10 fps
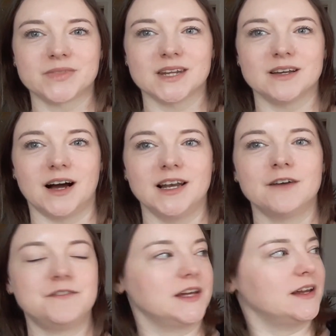I
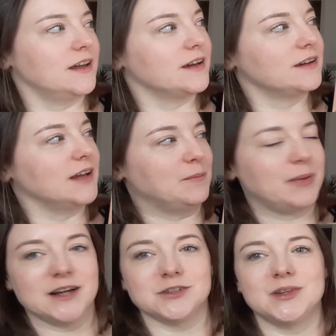love the
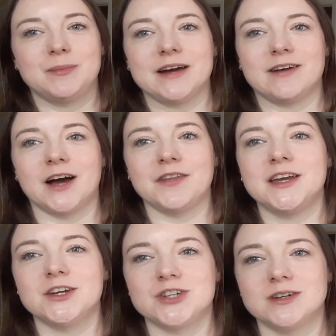impact of the background. I think
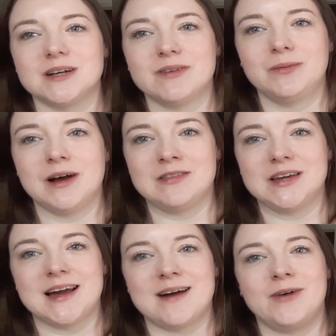it shows up really well on the
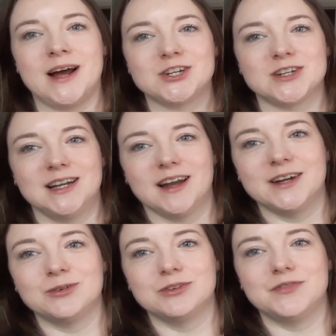camera actually, like
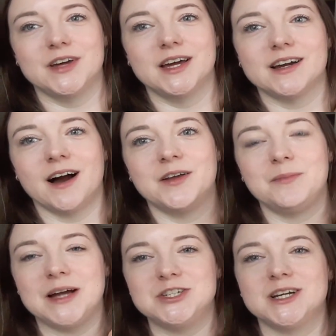all of the kind of
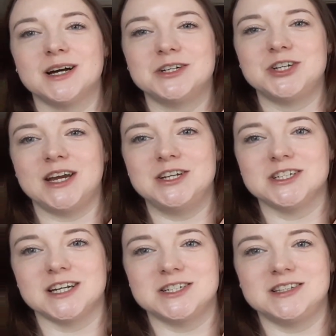patchy colour changes.
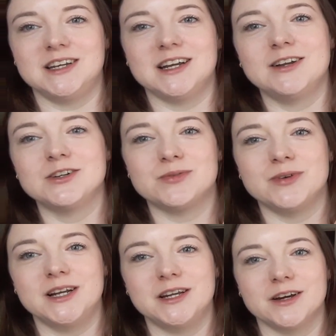I just think it looks
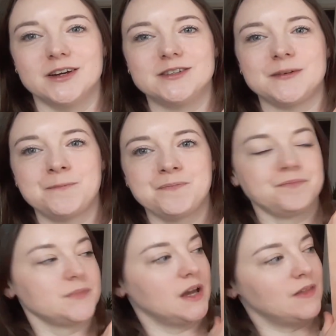really good.
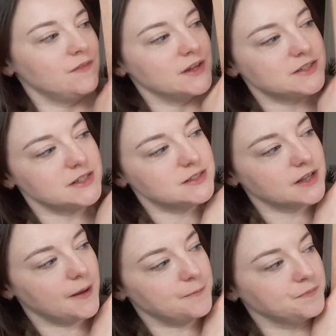And then this is
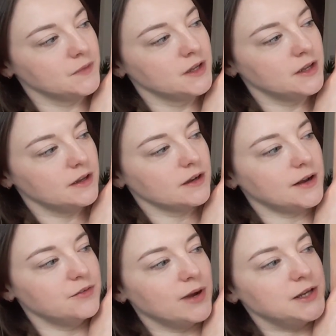kind
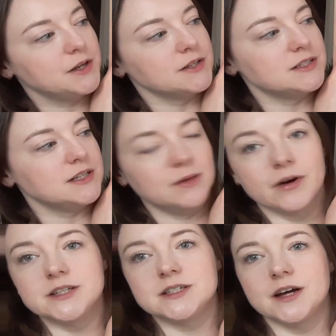of where you can see where I
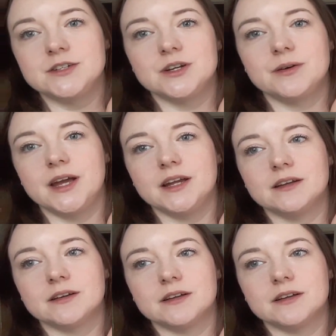started doing